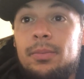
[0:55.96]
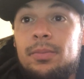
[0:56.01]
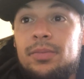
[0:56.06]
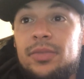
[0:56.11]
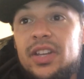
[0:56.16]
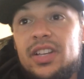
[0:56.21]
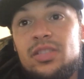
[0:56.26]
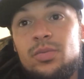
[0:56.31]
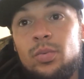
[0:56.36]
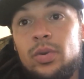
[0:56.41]

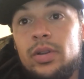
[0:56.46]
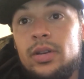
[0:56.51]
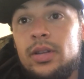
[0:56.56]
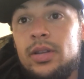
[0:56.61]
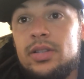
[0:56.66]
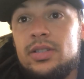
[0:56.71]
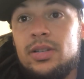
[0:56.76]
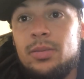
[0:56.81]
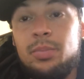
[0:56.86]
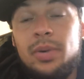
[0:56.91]
This one
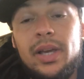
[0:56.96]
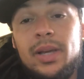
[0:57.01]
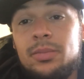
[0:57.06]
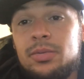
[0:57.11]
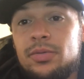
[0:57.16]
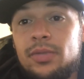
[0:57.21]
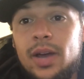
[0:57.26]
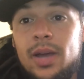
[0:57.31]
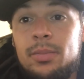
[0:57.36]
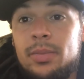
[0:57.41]
is a
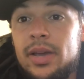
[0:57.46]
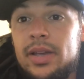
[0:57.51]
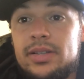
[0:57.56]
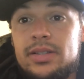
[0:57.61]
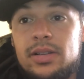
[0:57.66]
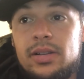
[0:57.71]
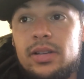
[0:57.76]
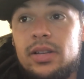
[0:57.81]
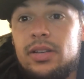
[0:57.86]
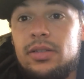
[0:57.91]
pick'ems fight,
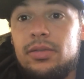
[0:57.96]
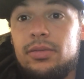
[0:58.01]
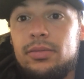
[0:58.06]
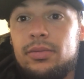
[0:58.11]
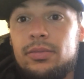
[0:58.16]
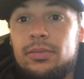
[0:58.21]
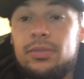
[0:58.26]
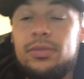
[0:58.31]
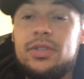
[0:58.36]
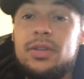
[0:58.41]
basically,
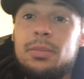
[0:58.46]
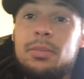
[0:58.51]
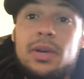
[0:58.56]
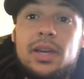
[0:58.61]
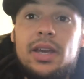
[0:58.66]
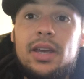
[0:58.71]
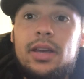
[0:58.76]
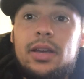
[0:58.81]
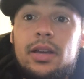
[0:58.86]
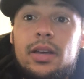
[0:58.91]
to
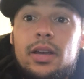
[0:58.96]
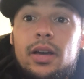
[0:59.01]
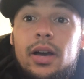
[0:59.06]
me.